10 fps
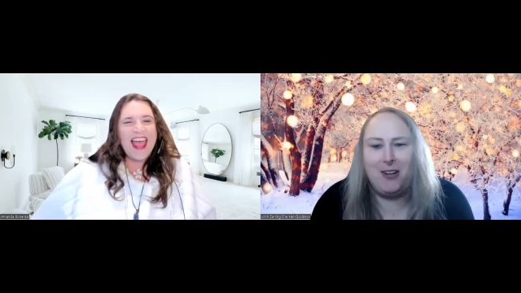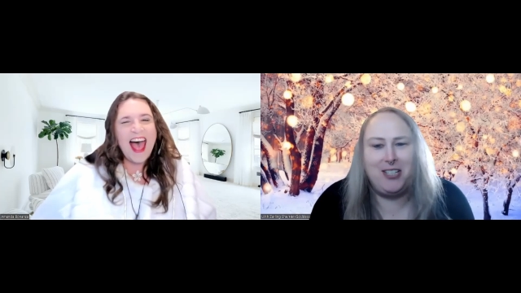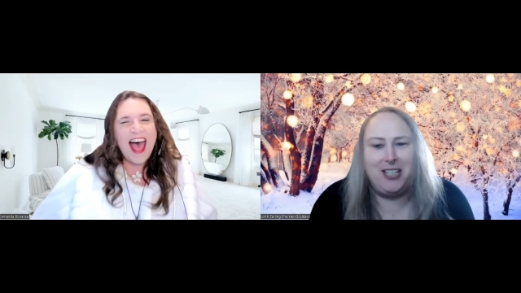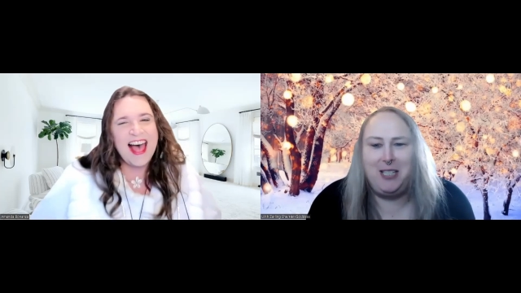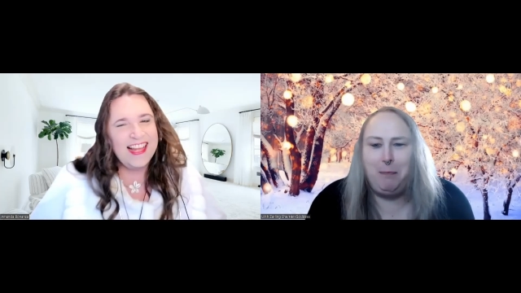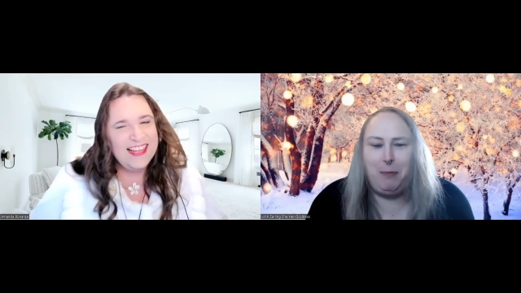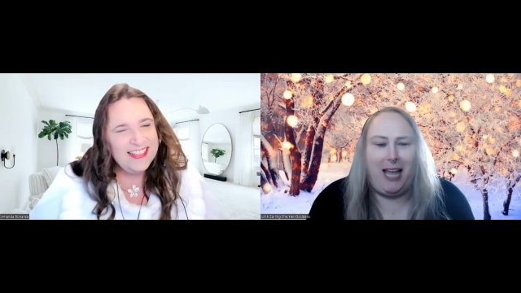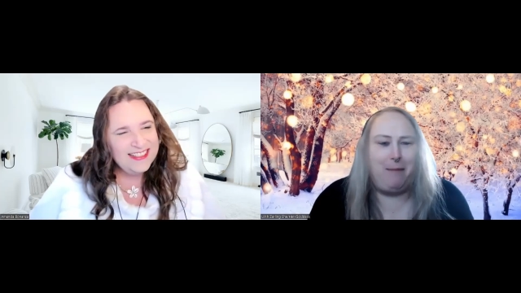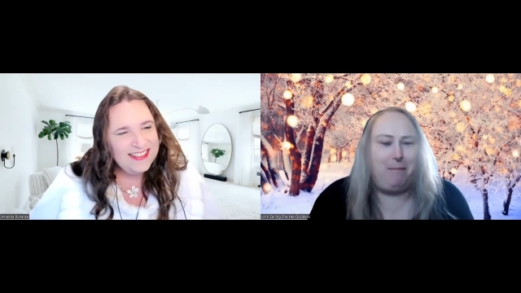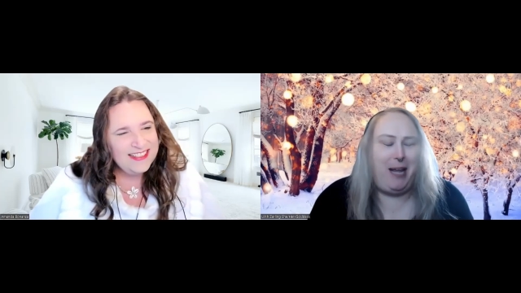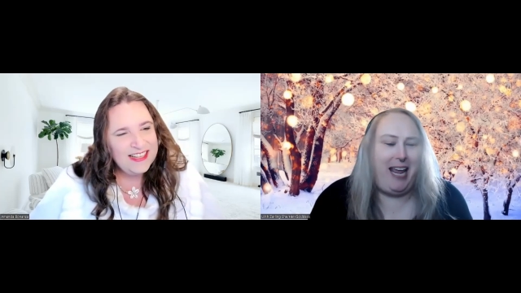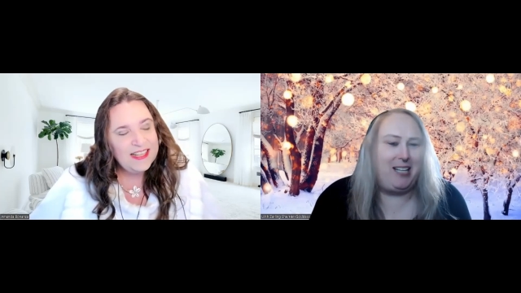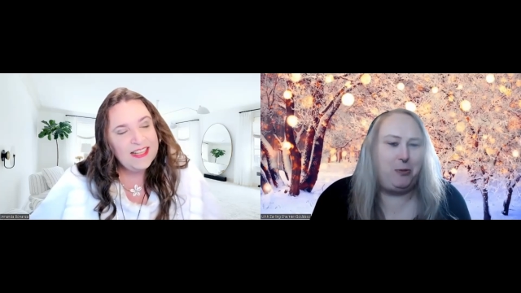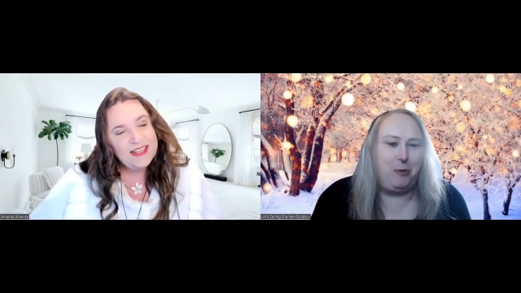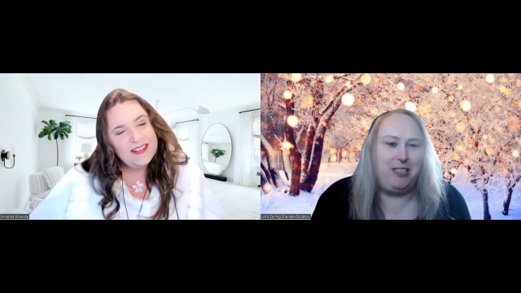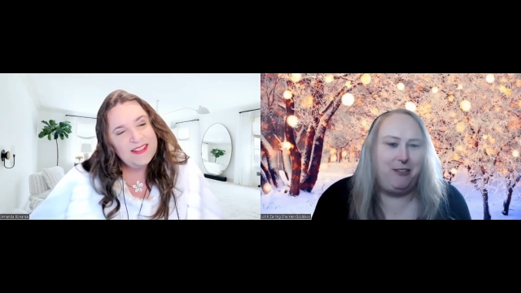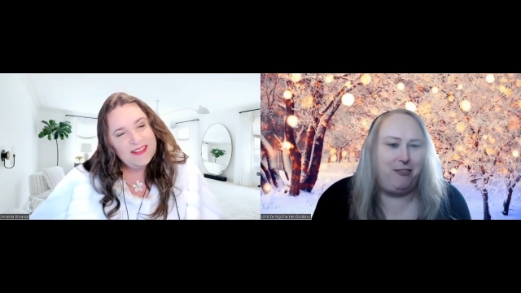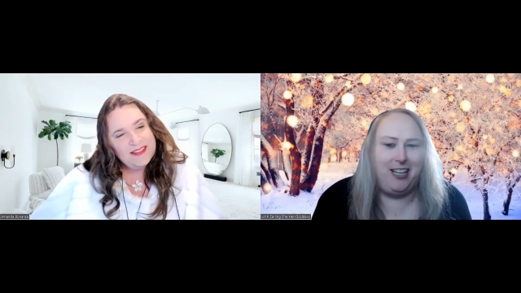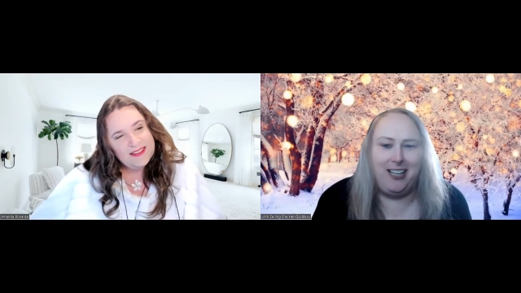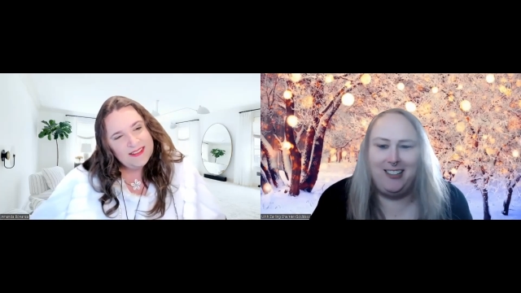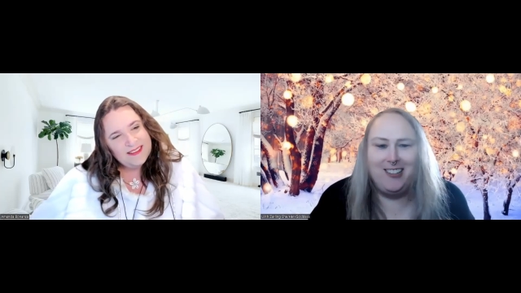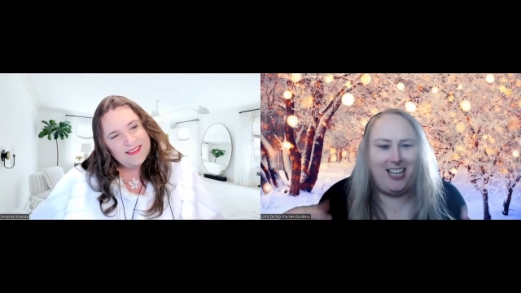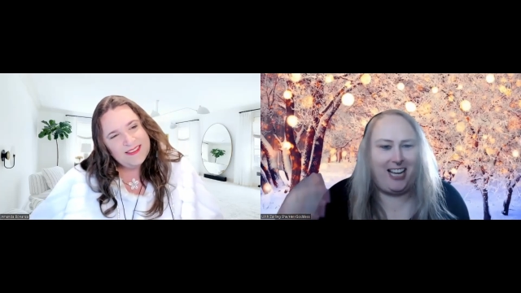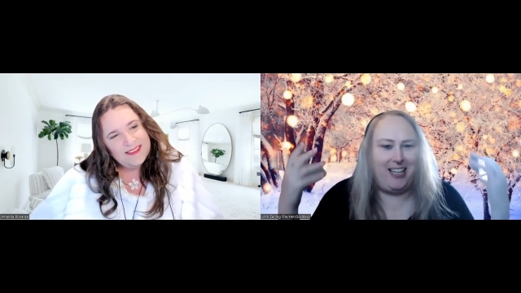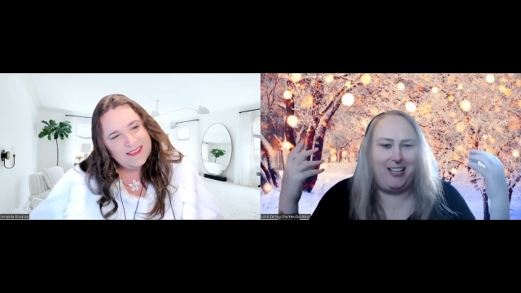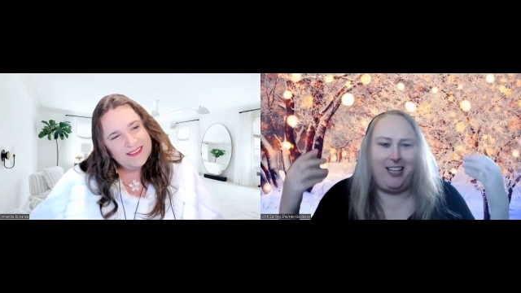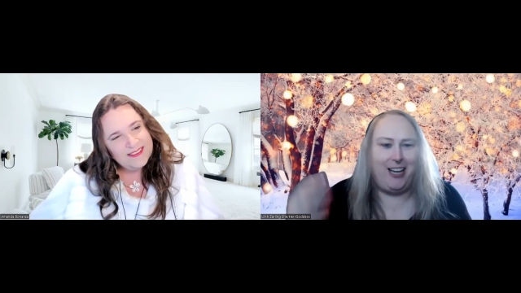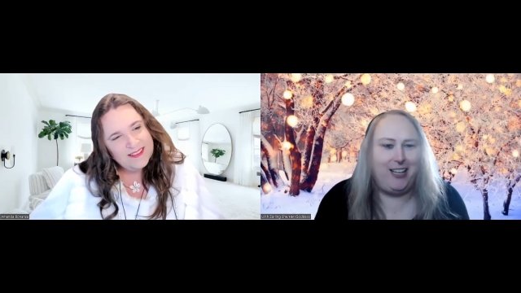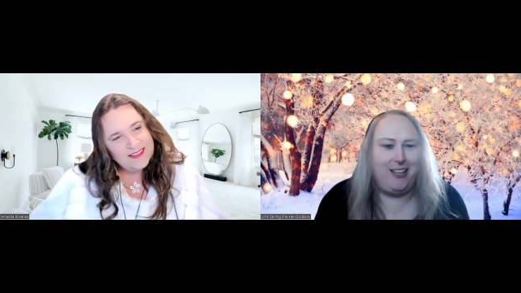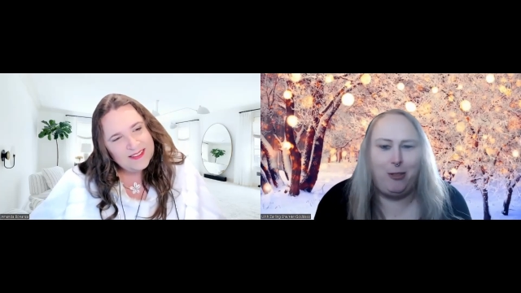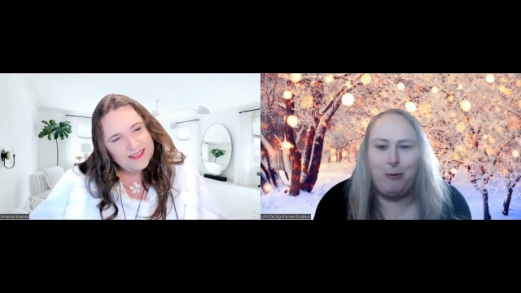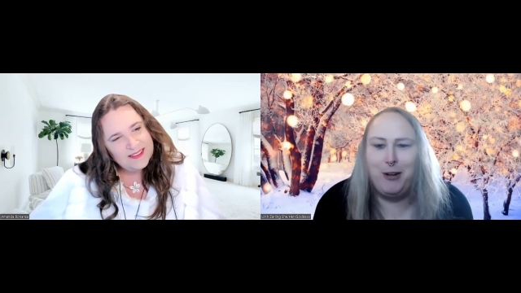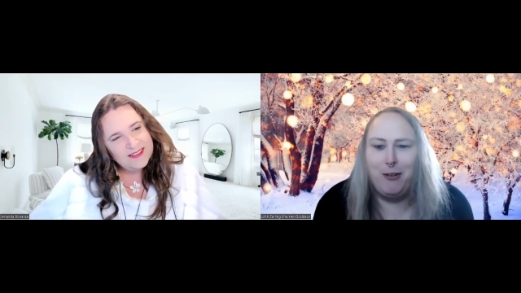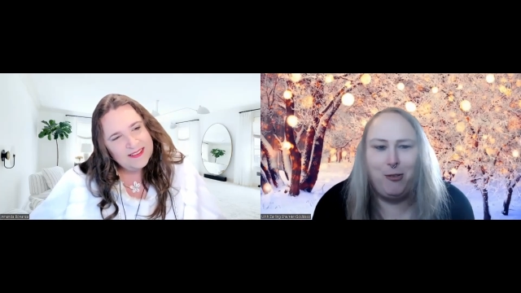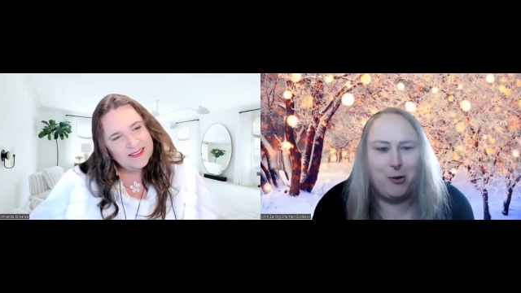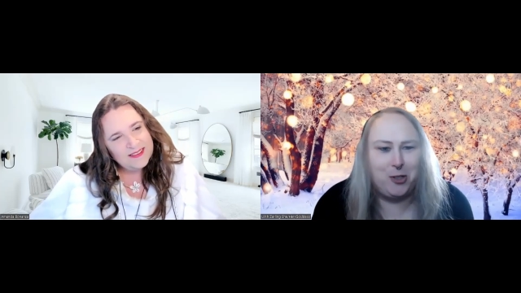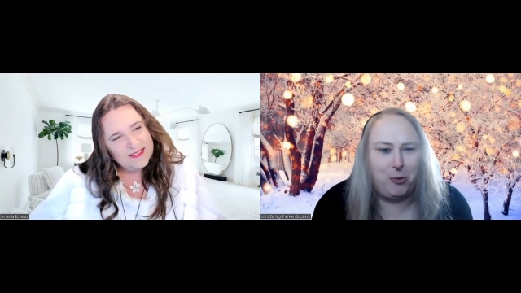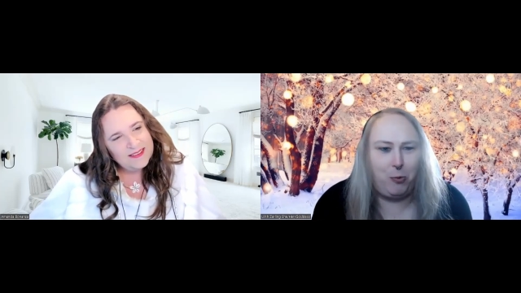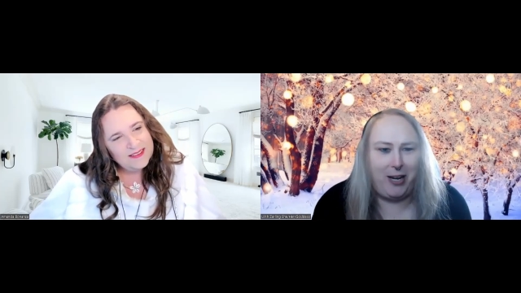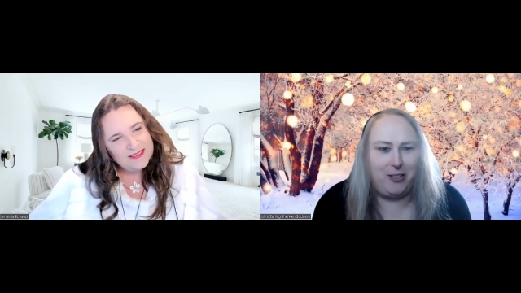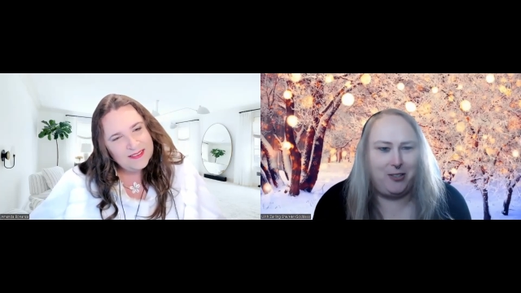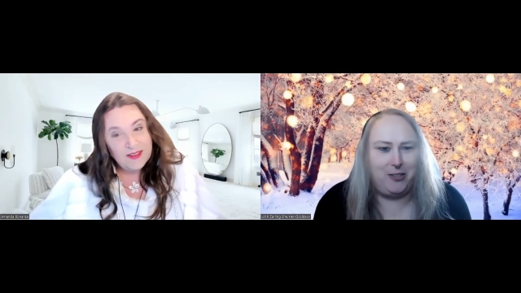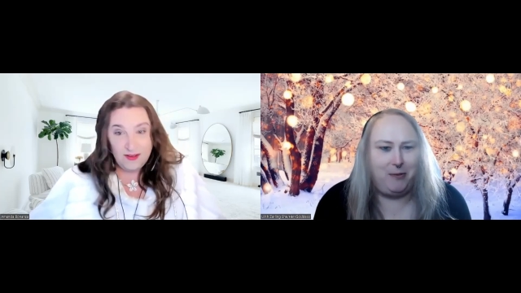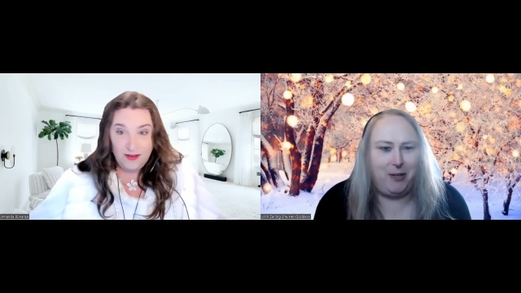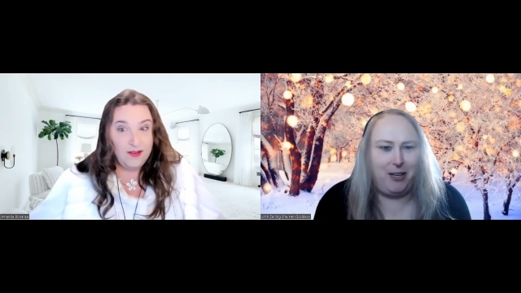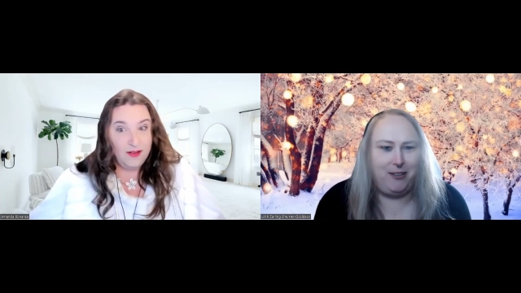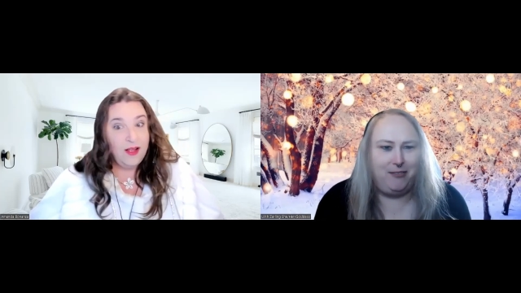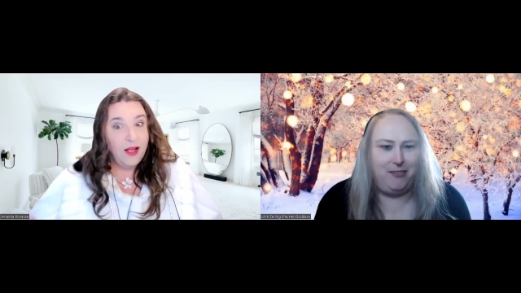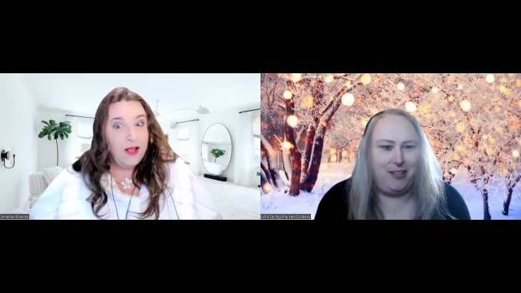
Speaker 1: pairs yeah. of these plaid pants with different colors, and then like three or four sweaters of